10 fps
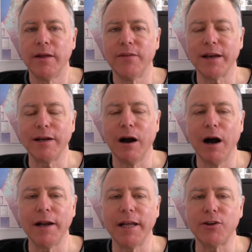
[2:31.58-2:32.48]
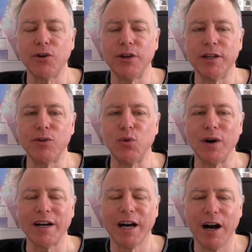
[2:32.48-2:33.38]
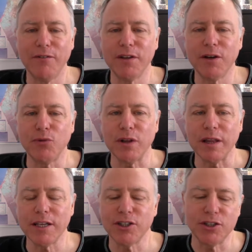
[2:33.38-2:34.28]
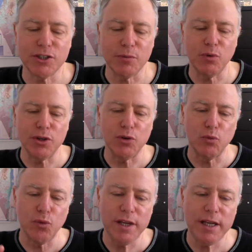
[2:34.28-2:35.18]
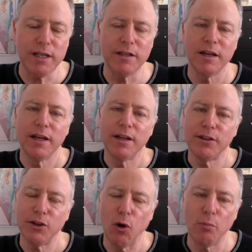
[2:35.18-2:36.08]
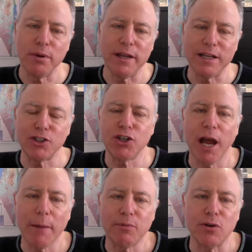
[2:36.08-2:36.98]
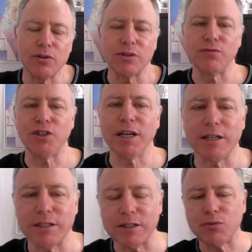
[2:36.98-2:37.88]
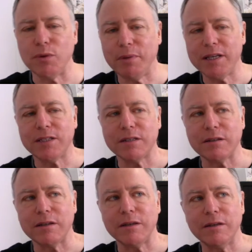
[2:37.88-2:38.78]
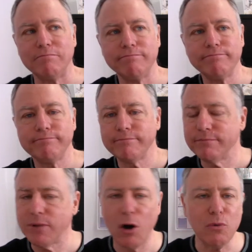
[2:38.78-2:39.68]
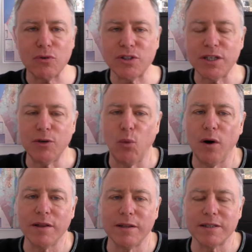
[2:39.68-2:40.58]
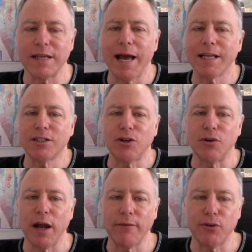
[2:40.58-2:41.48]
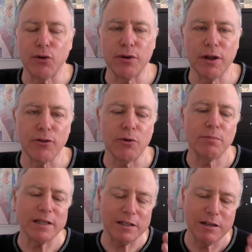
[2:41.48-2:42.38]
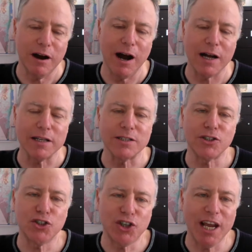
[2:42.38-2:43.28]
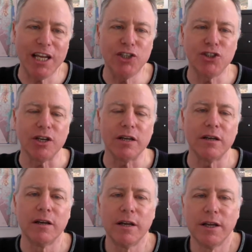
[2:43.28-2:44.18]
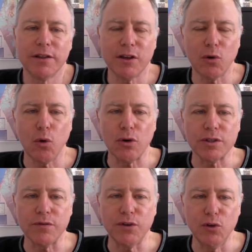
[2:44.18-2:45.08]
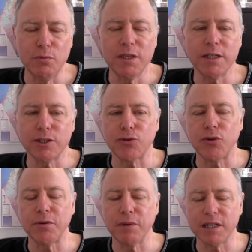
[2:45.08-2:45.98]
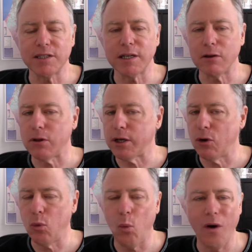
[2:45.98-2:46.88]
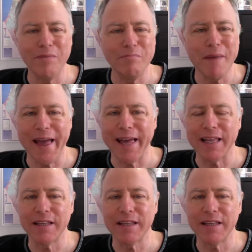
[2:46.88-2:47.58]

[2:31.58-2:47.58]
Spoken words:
That God entered into a covenant relationship. When you read the opening chapters of Genesis, we basically almost see one disaster after another. But God is changing the course of human history by singling out one man,